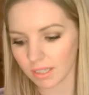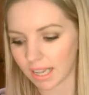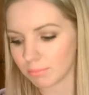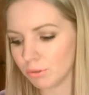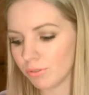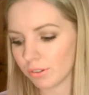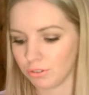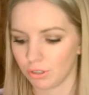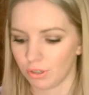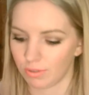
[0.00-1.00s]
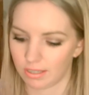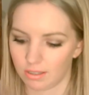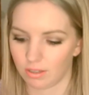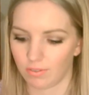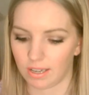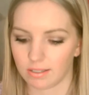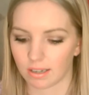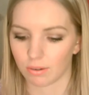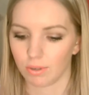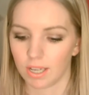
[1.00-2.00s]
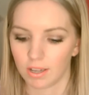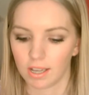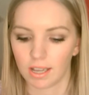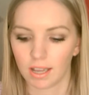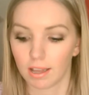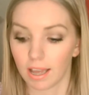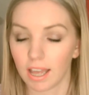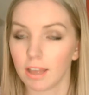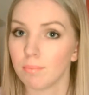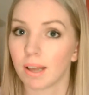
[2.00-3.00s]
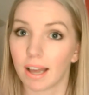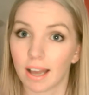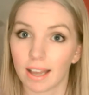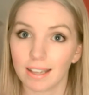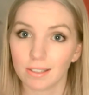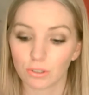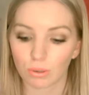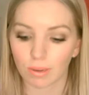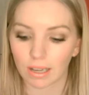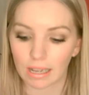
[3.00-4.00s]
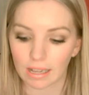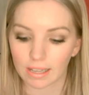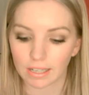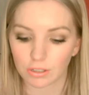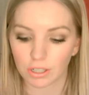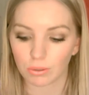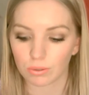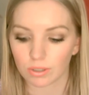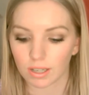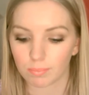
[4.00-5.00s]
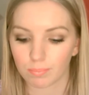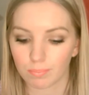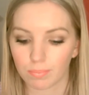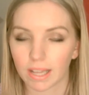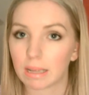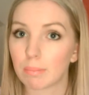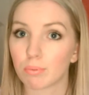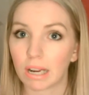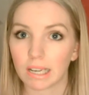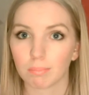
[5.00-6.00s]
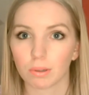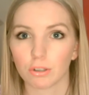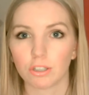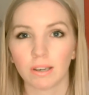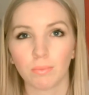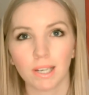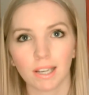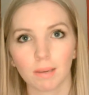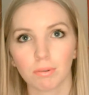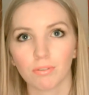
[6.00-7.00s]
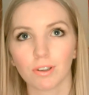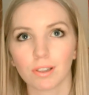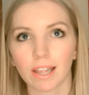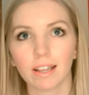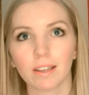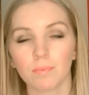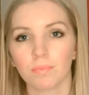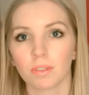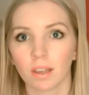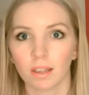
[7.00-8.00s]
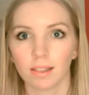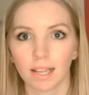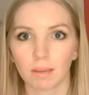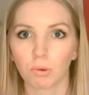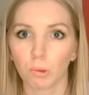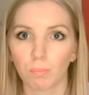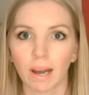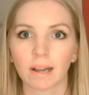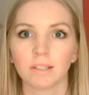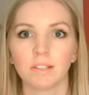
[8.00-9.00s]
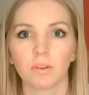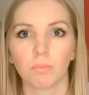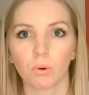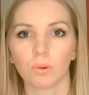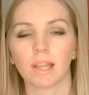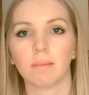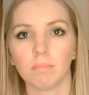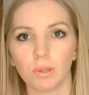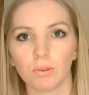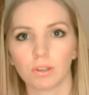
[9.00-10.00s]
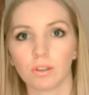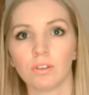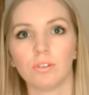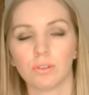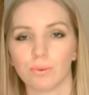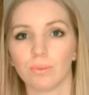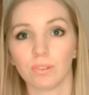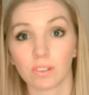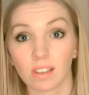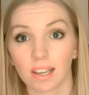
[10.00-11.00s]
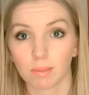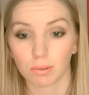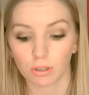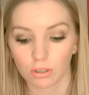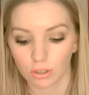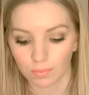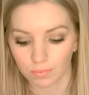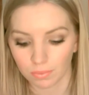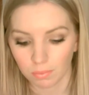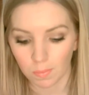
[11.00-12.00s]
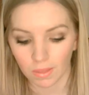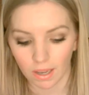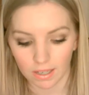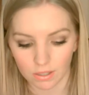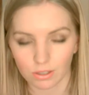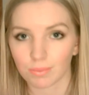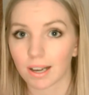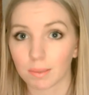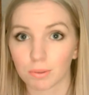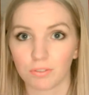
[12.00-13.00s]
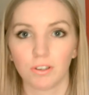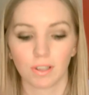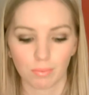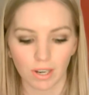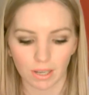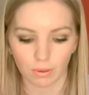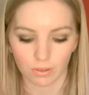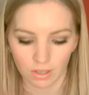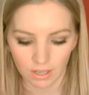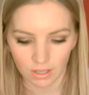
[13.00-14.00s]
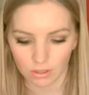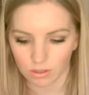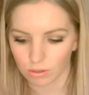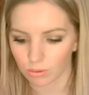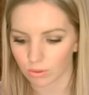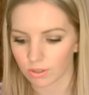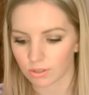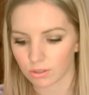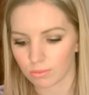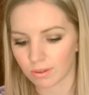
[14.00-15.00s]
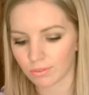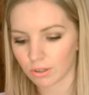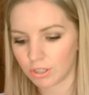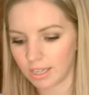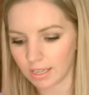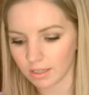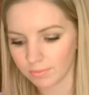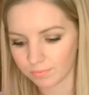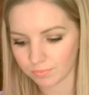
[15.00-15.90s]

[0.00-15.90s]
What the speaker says: I'll move on to the rest of the face now. In summer, I like to use a like brighter blush. In winter, I prefer like a more matte, more like muted tones kind of blush. And in summer, I prefer a brighter one. So, some I've got here.